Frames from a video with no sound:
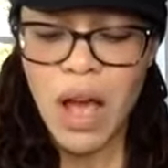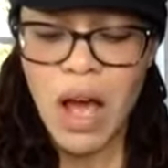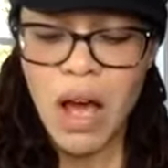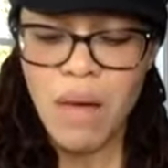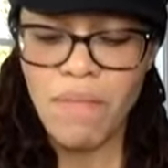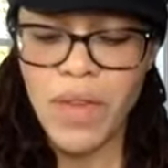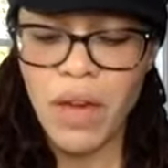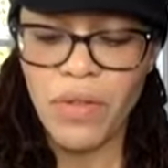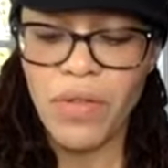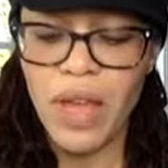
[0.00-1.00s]
Um, the
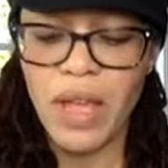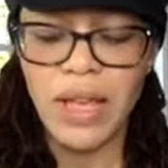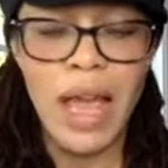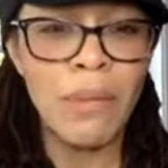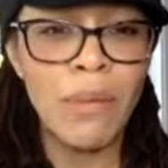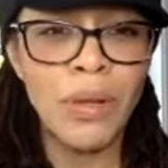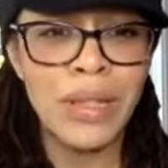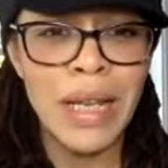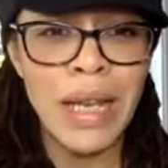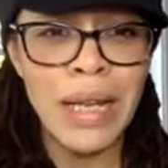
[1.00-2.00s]
other thing, chamomile
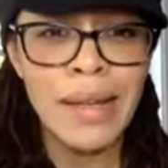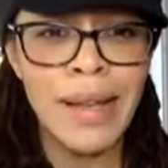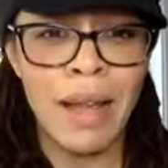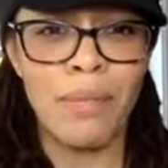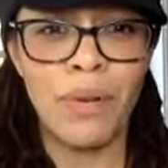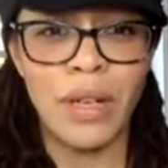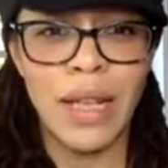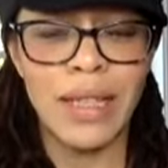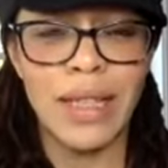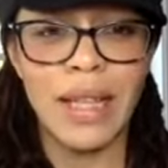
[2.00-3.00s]
tea can
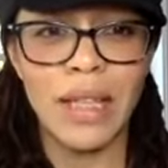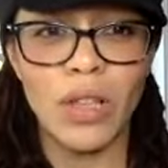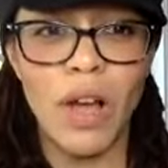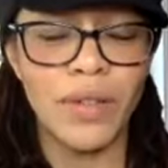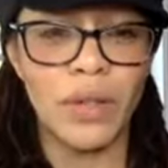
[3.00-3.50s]
can set this off.